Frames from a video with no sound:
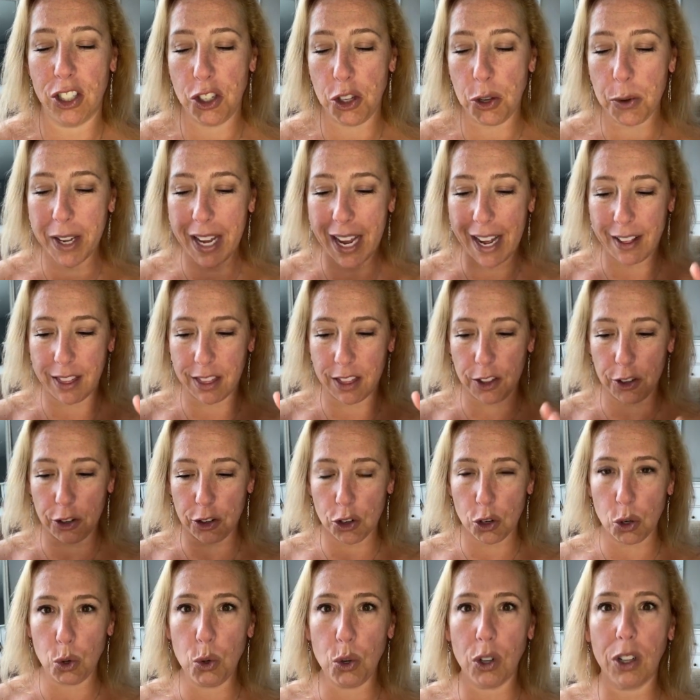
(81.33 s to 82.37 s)
You get the
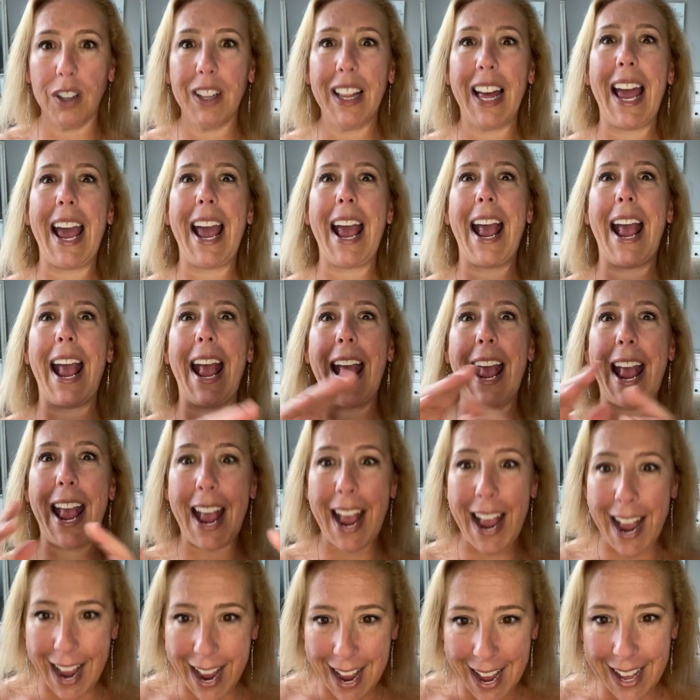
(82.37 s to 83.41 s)
tool
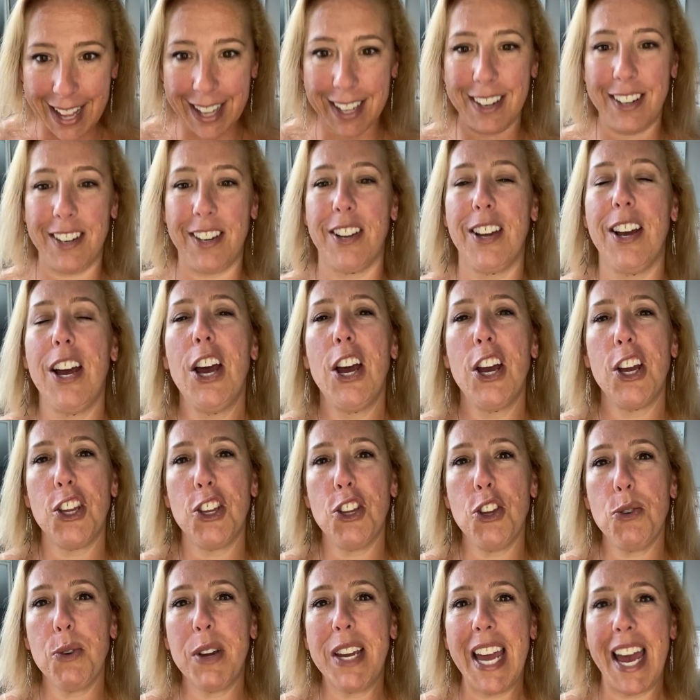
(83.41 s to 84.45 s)
and
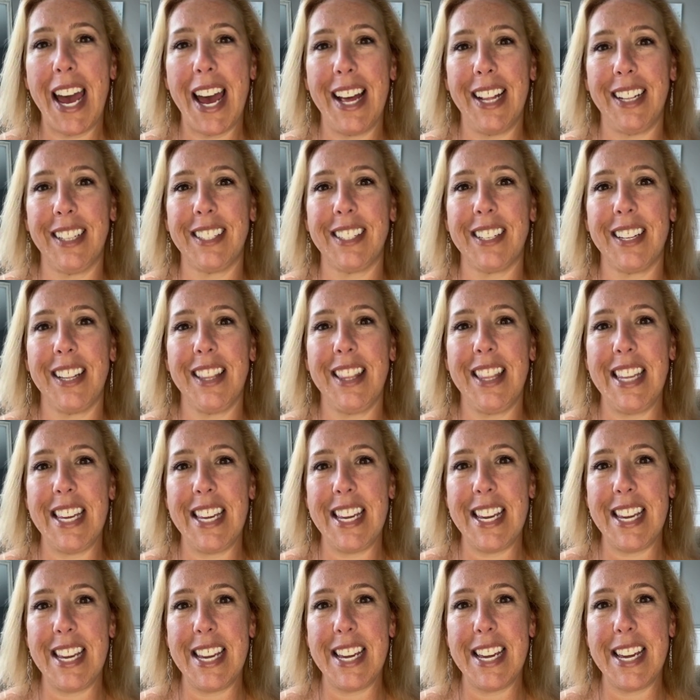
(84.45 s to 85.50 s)
you get
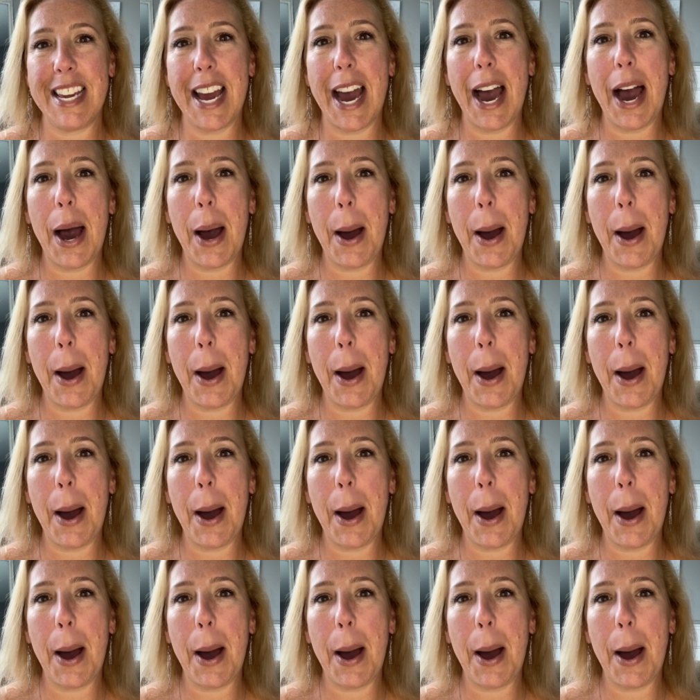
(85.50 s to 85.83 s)
the